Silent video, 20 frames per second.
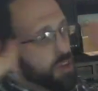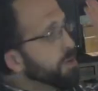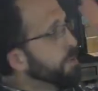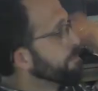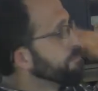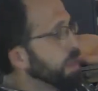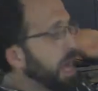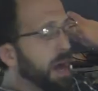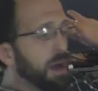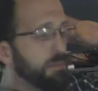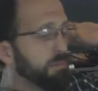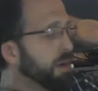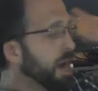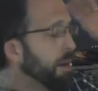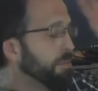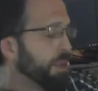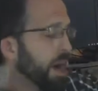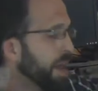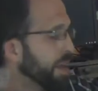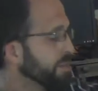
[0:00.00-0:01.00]
you.
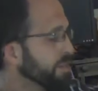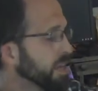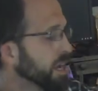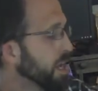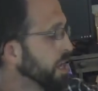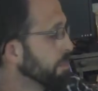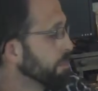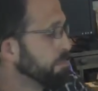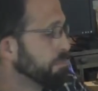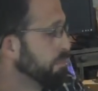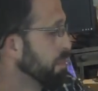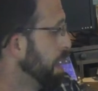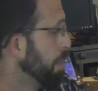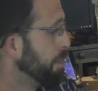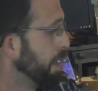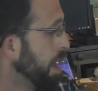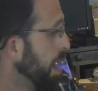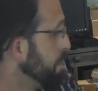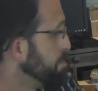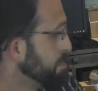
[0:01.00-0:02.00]
I'm not even gonna...
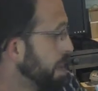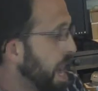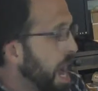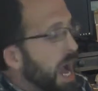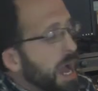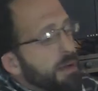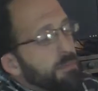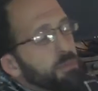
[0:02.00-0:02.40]
I